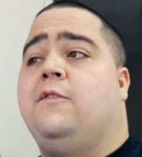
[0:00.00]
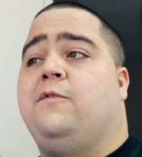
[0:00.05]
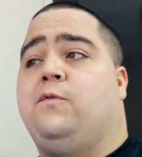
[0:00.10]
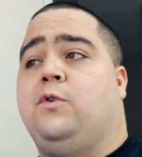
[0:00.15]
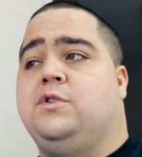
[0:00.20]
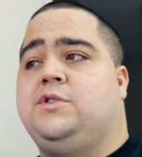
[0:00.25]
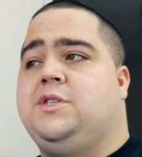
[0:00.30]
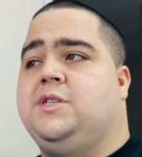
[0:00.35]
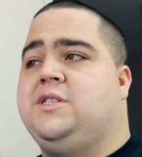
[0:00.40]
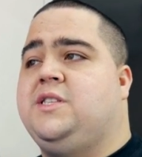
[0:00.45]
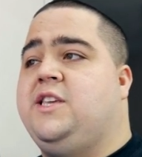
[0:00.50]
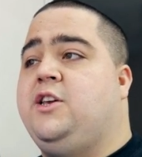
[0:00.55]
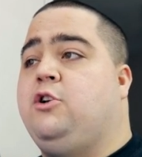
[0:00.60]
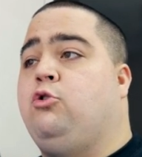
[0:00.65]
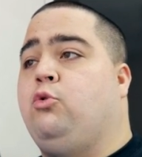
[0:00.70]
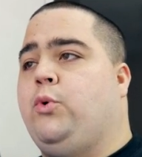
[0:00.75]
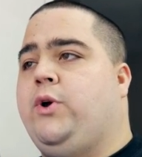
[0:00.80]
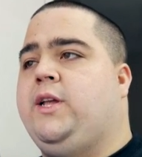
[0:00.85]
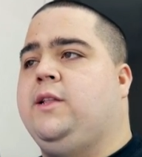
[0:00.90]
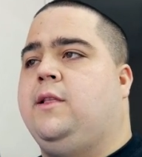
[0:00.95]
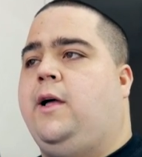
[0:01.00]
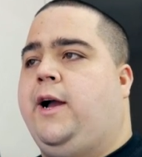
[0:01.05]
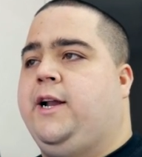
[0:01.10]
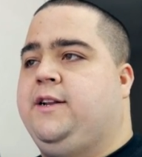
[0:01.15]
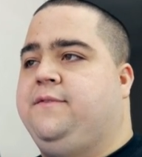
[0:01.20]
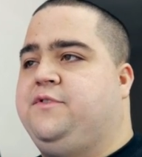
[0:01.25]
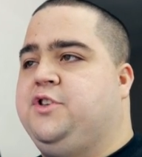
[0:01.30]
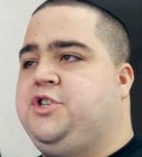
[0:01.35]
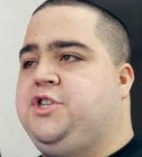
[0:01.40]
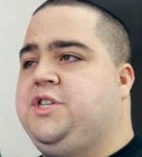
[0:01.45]
versus the green line
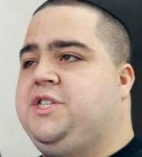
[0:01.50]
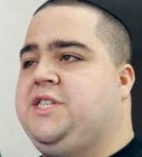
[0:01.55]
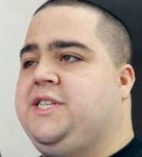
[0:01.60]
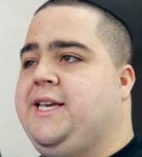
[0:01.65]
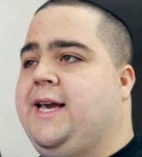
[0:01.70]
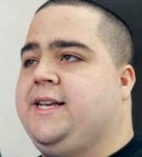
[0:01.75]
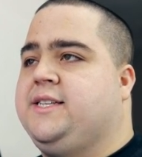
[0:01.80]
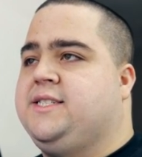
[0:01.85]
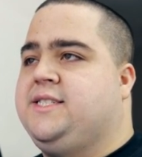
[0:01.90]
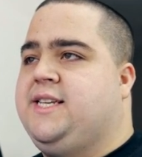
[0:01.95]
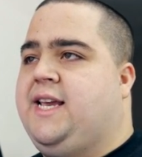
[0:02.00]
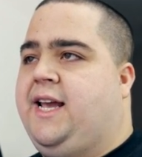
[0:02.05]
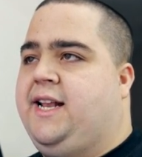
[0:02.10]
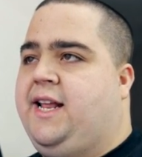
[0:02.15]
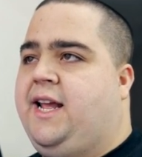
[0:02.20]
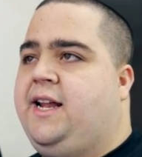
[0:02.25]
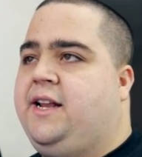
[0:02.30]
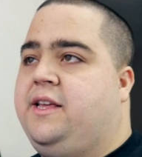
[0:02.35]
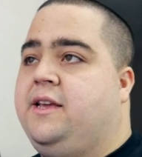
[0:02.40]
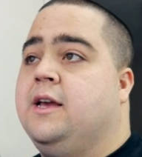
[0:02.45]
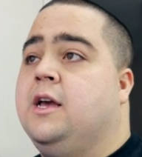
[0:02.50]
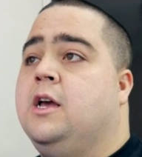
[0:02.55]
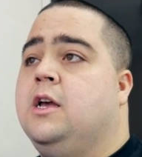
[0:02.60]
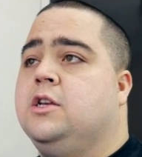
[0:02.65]
of the GTX 1080.